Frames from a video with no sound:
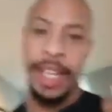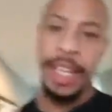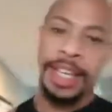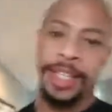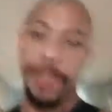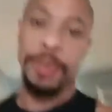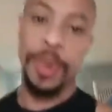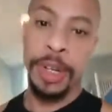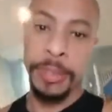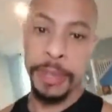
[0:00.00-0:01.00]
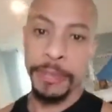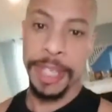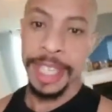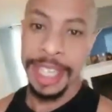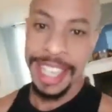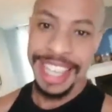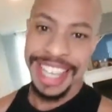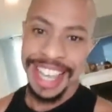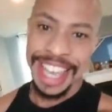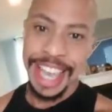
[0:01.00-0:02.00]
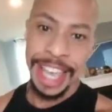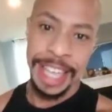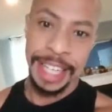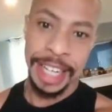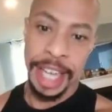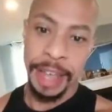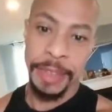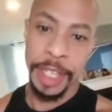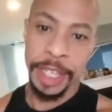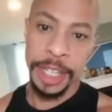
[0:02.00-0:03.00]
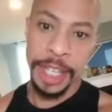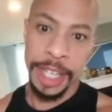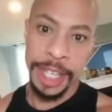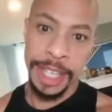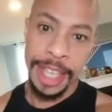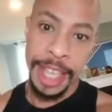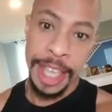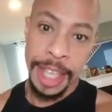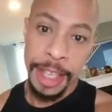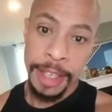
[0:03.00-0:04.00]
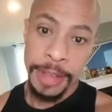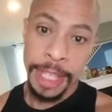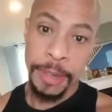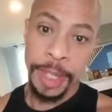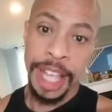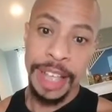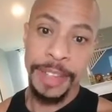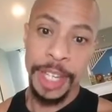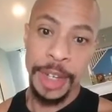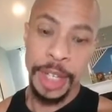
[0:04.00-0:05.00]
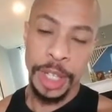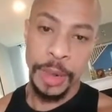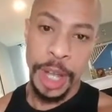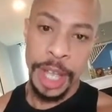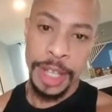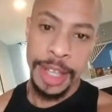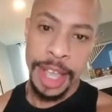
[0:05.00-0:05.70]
It's your boy Big B, and I haven't done a Facebook Live video in a little while.